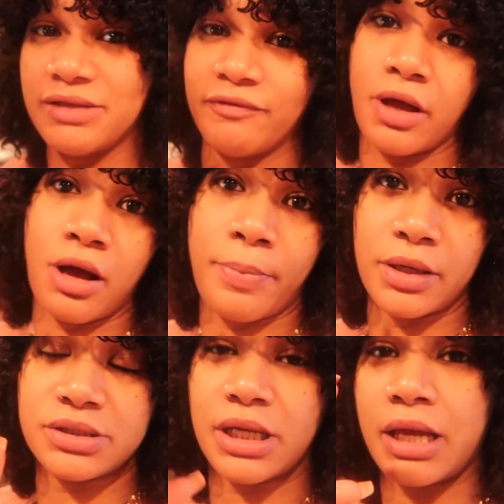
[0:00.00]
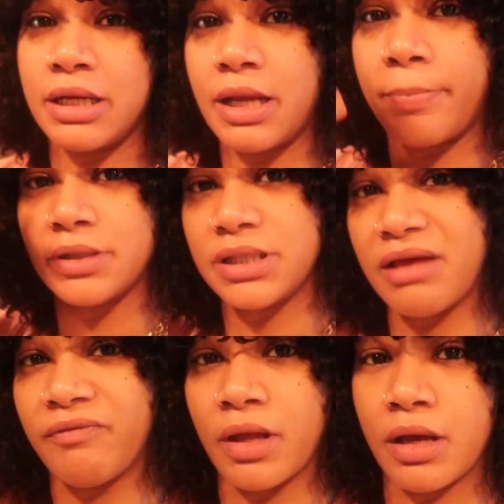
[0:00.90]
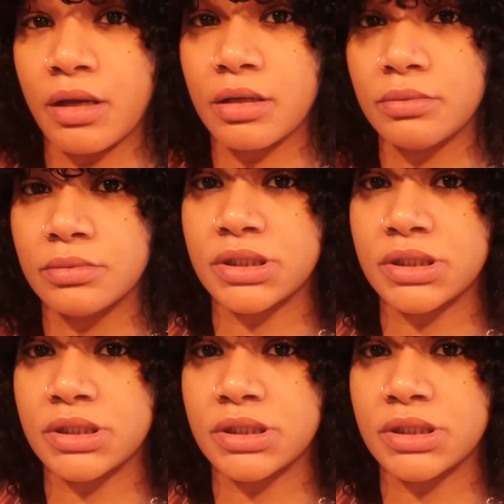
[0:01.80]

the vlog posted. I ended up posting that vlog.